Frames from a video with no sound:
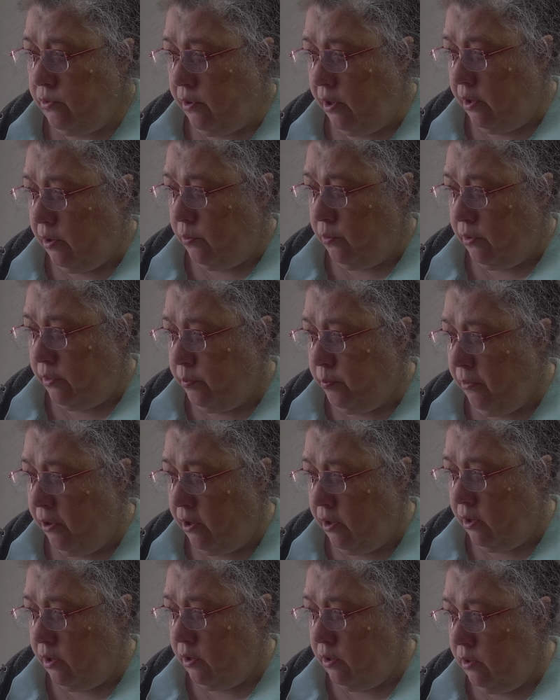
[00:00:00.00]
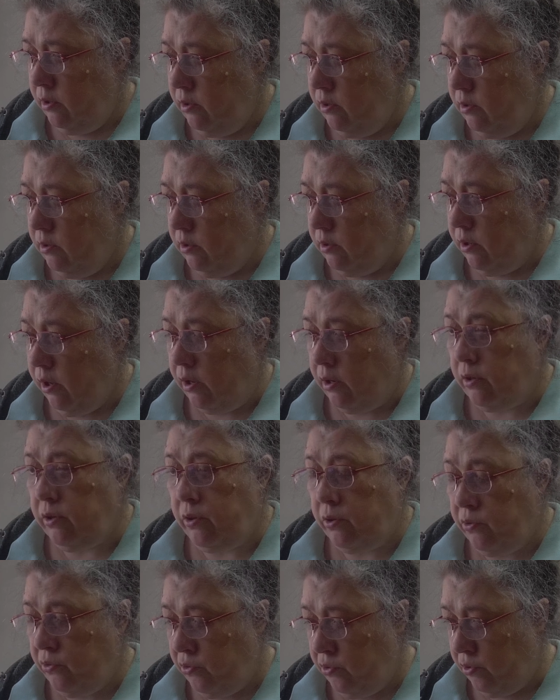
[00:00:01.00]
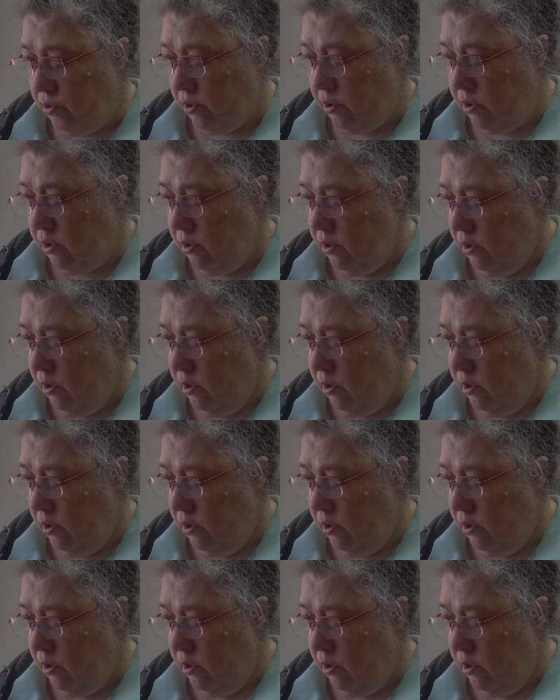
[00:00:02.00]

that with mine, not usually.